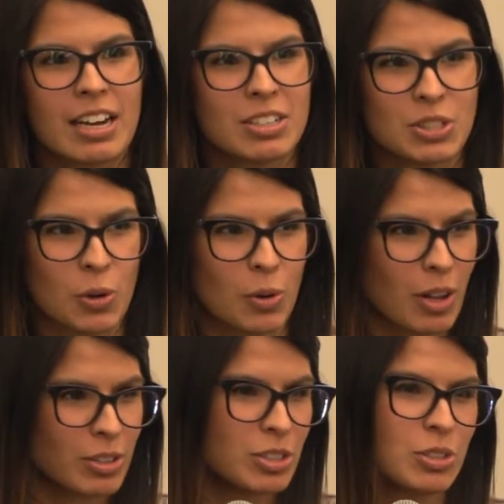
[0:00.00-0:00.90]

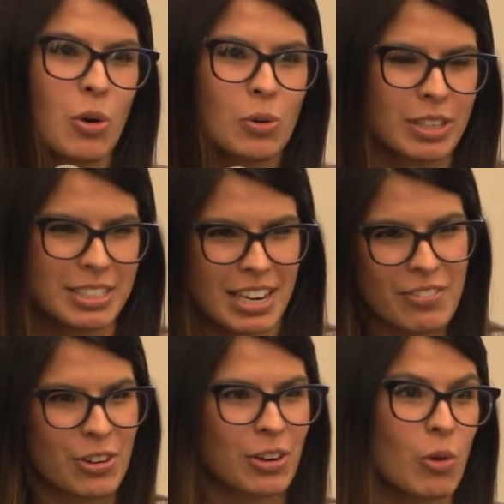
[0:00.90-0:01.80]
So totally
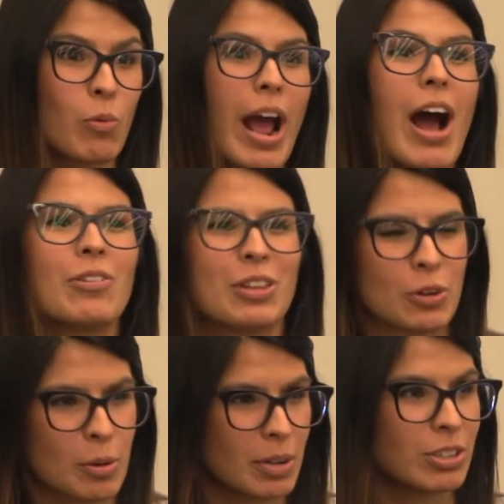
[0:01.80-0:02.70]
divert around the
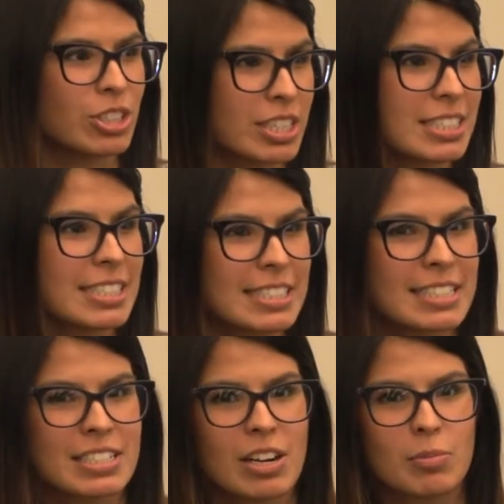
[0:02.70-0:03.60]
criminal justice
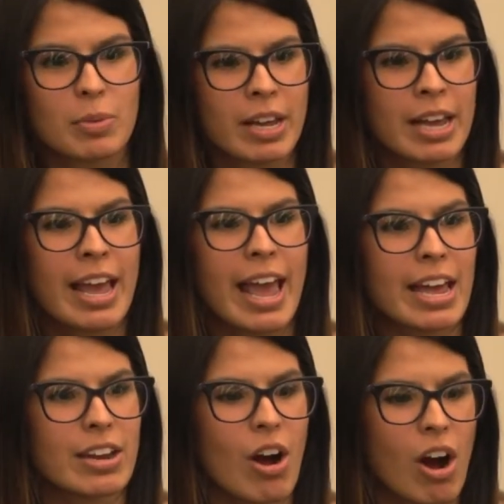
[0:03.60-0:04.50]
system.
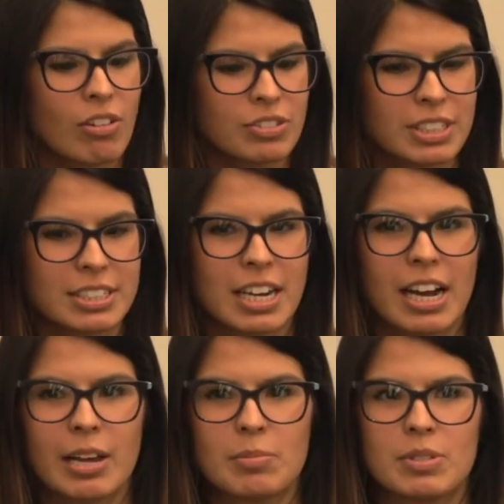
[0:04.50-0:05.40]
And
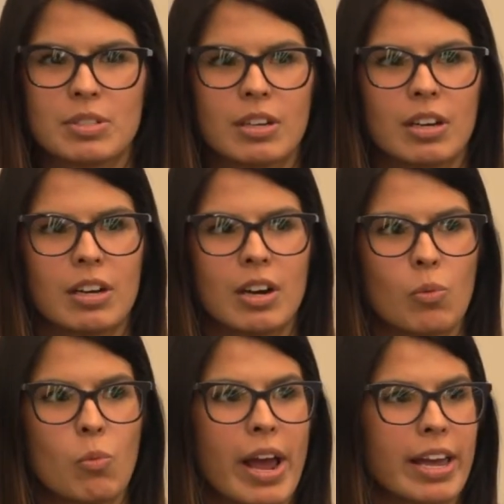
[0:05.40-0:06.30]
oftentimes a
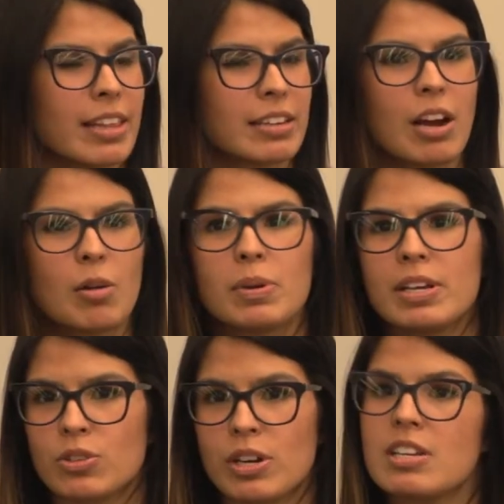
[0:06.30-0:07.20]
way that
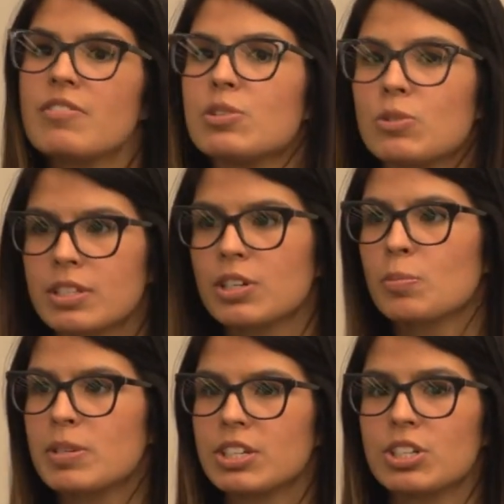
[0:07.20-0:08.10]
companies or individuals in your
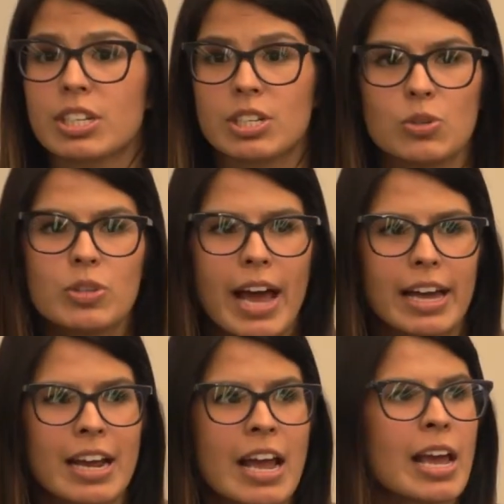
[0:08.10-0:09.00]
positions can do
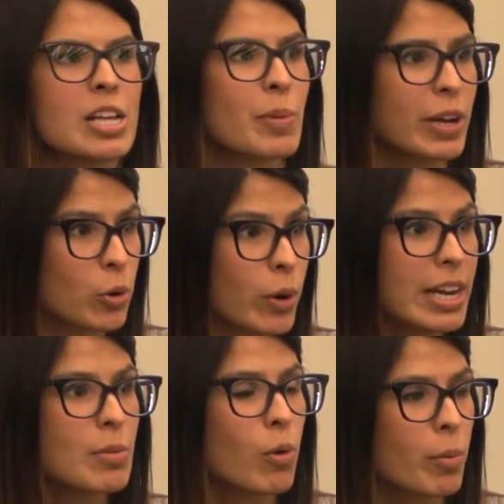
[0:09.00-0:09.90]
that is by
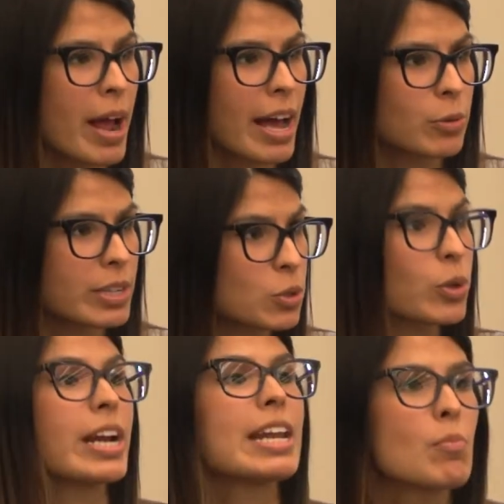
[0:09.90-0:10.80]
creating more pathways,
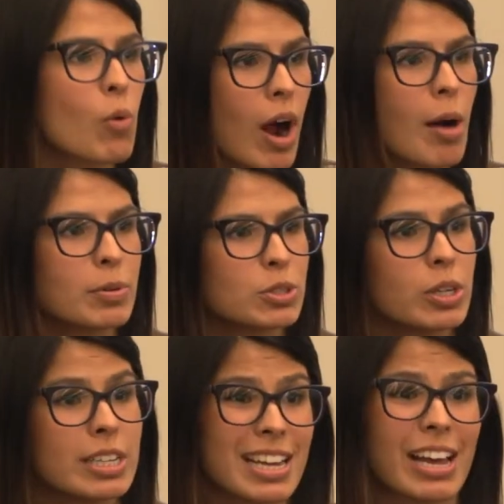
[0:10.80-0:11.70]
creating more
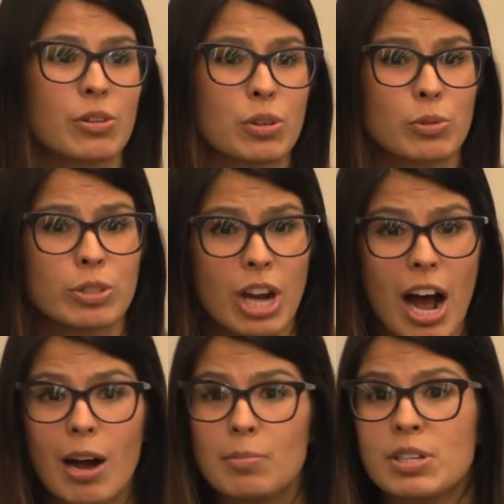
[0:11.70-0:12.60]
opportunities either through
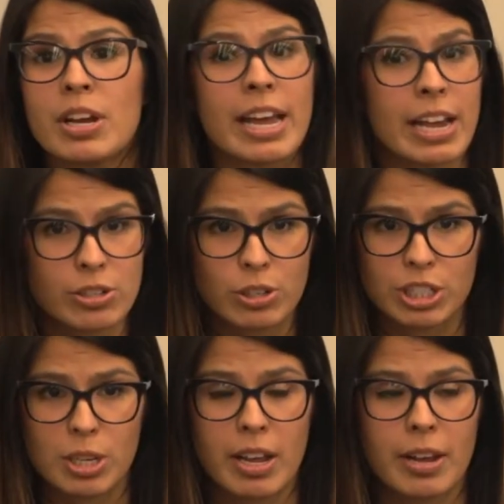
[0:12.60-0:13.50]
jobs,
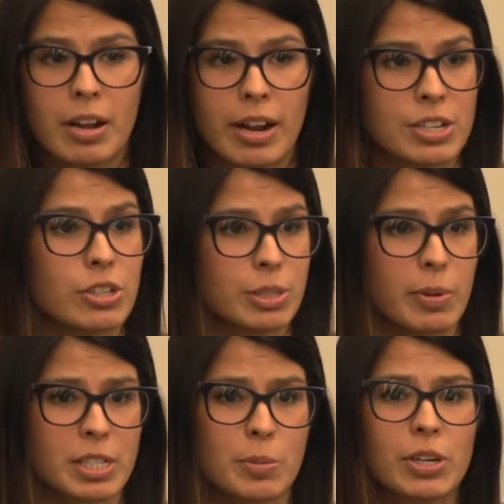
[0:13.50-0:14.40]
internship
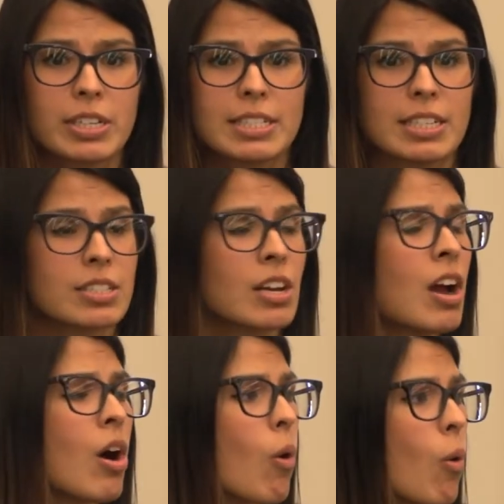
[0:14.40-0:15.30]
experiences,
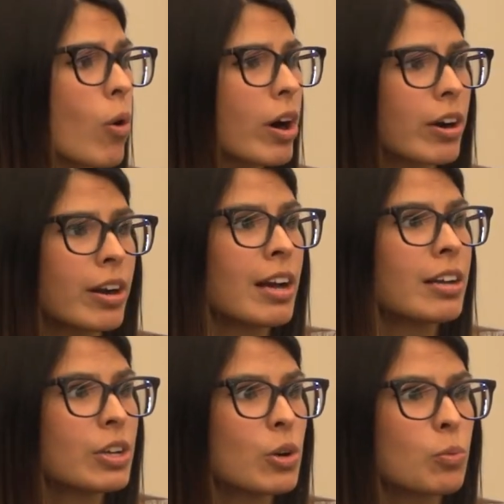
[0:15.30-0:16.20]
or,
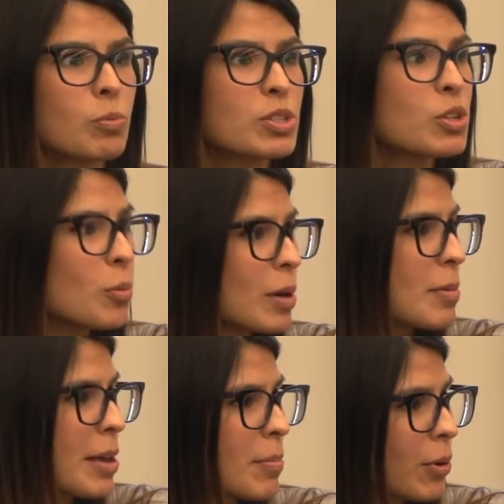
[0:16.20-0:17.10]
you know, so many
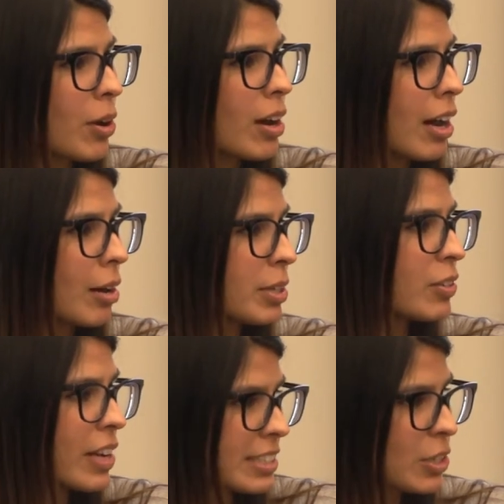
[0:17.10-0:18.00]
people.
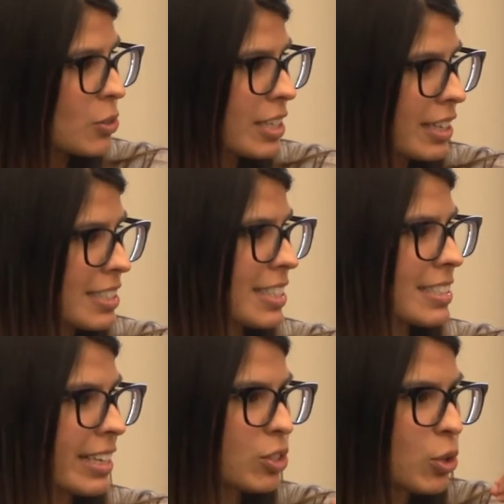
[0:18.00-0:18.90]
Kilvante, you said this,
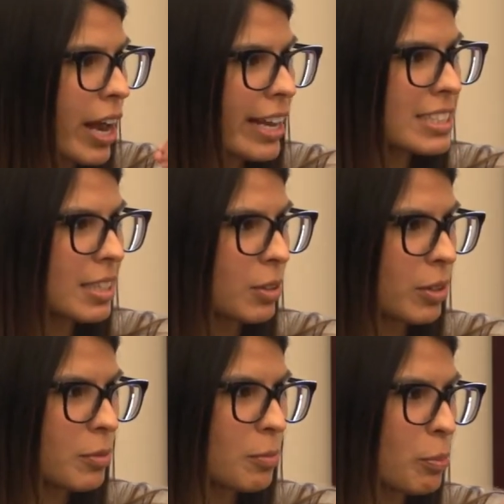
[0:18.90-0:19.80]
it's like trying to
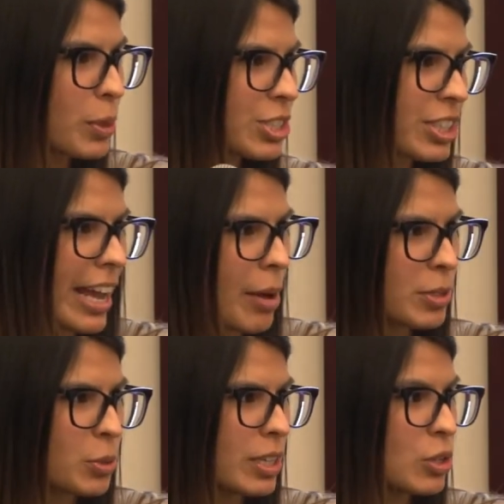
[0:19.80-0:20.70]
bridge the gap
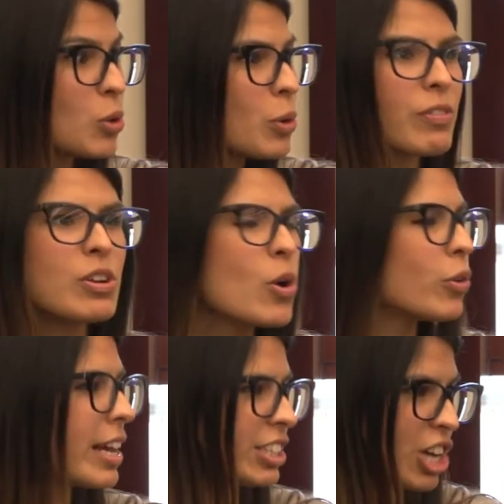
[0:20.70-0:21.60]
between you don't even
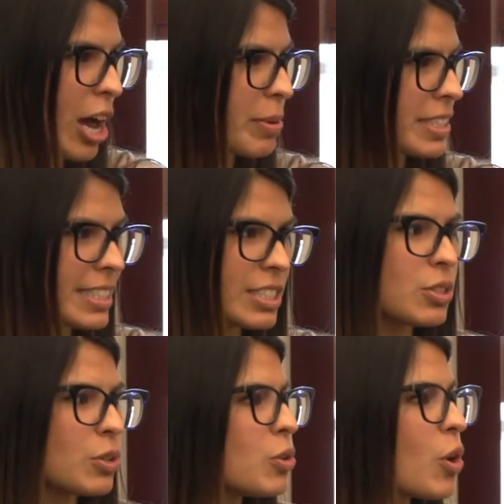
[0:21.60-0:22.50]
know that job exists,
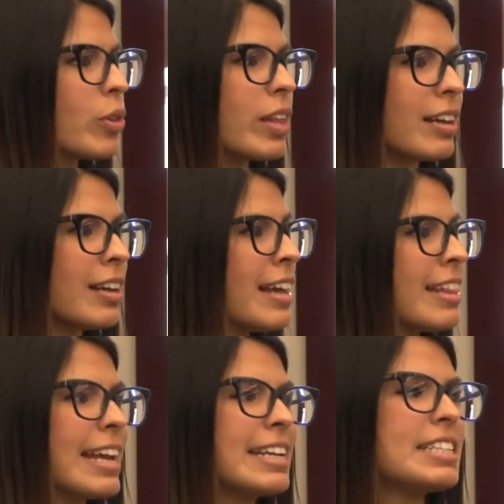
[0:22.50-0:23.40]
you don't know that
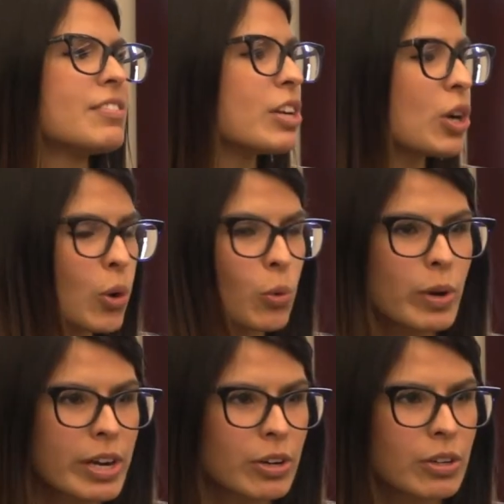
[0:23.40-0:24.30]
that is even a
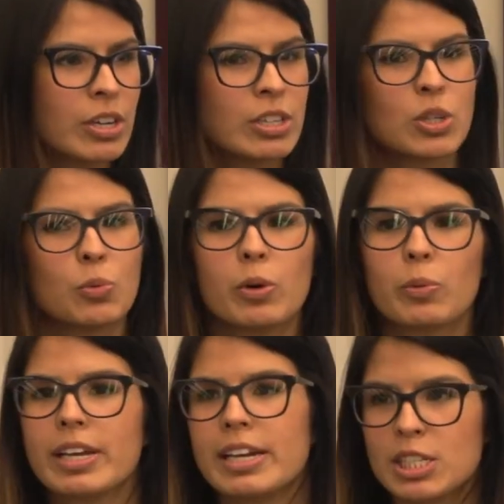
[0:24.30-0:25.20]
career. So where
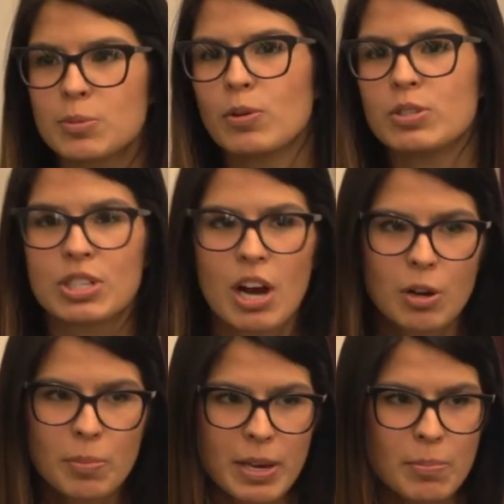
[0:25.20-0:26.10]
we can expose
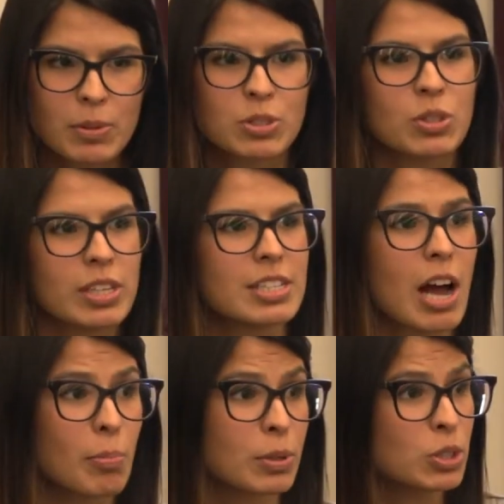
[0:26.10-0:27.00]
young people to these
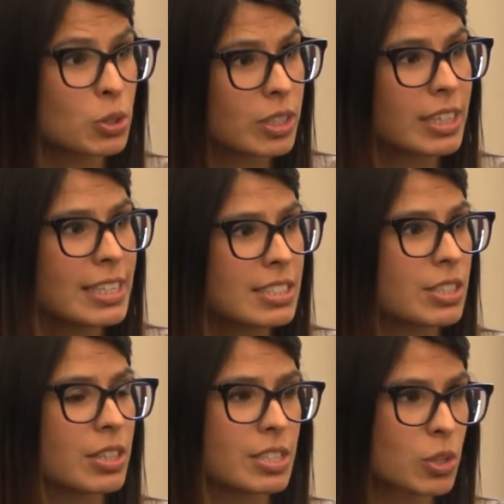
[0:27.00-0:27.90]
opportunities,
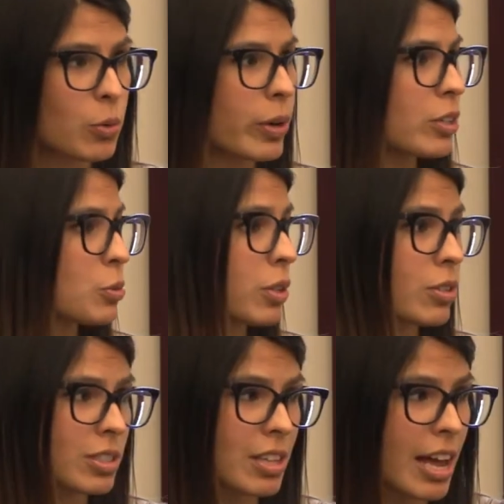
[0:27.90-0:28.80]
to these careers where
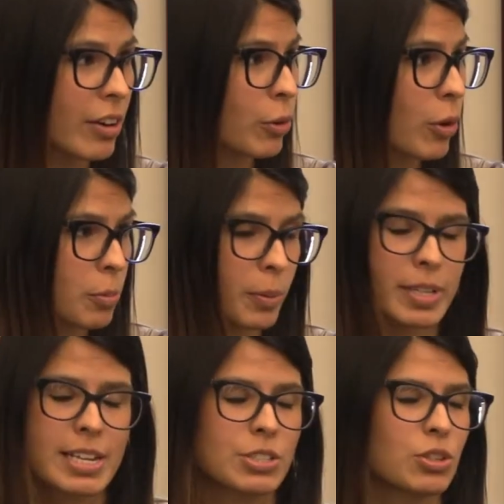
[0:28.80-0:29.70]
there's a lot of growth
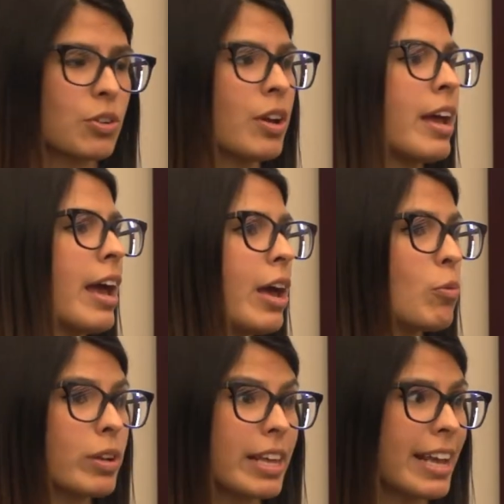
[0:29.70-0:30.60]
potential and
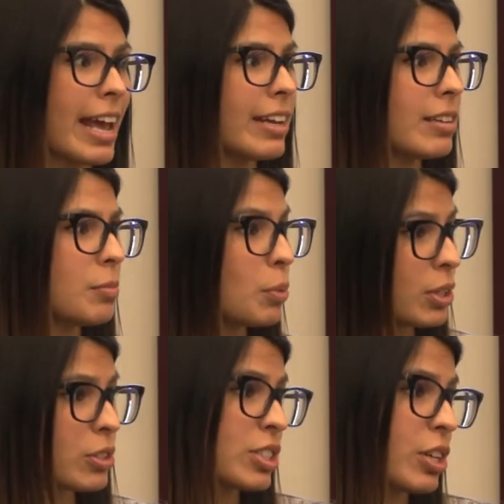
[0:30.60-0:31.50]
where they can put
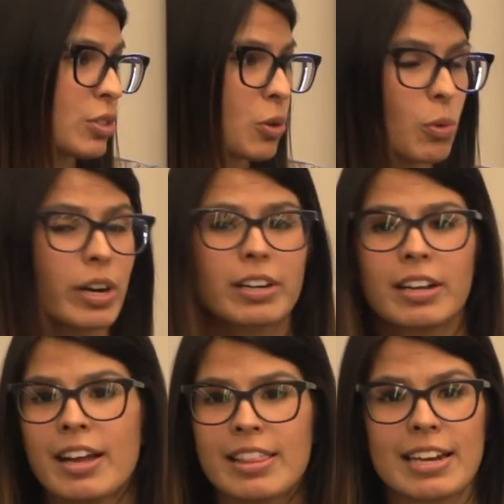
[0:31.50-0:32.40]
their skill to work,
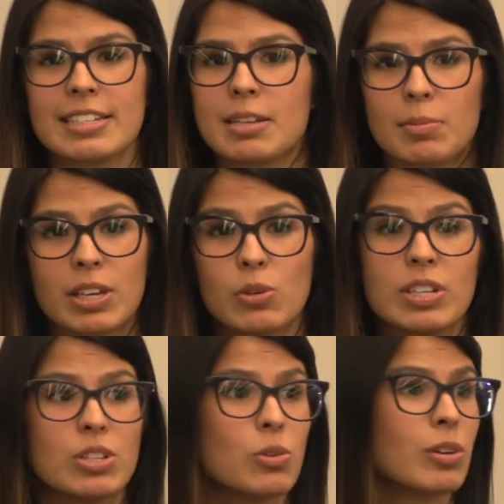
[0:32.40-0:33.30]
that is something you
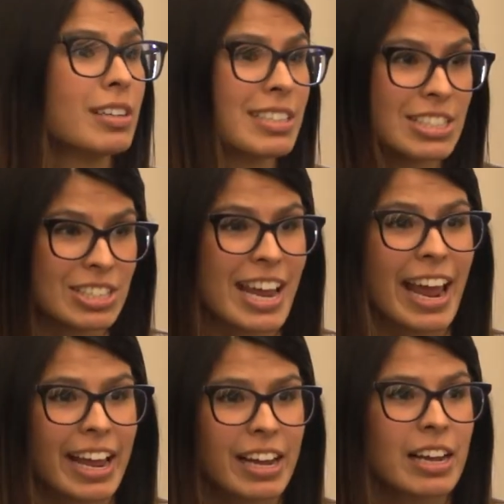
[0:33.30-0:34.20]
can do
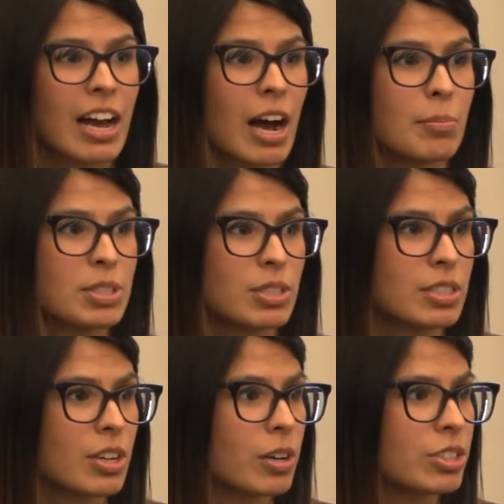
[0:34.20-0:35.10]
today to
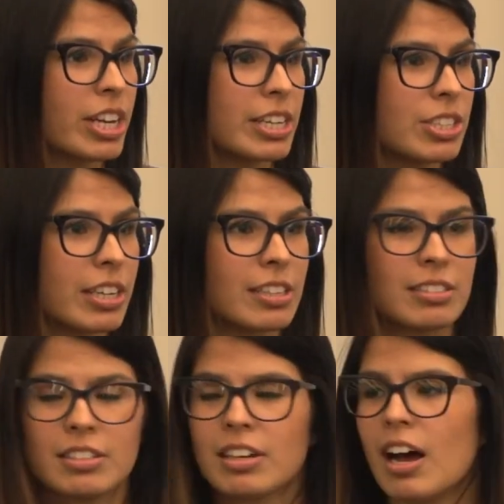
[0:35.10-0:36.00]
start changing
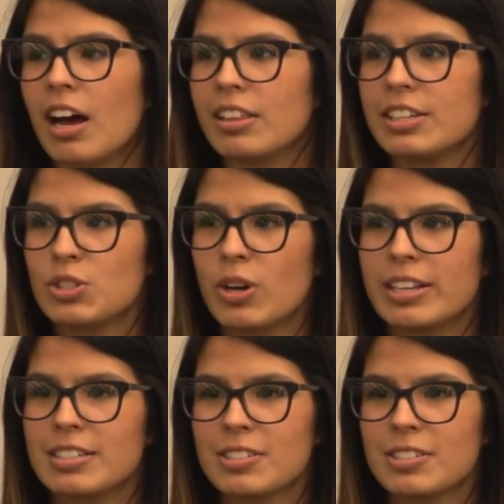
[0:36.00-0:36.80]
these trends.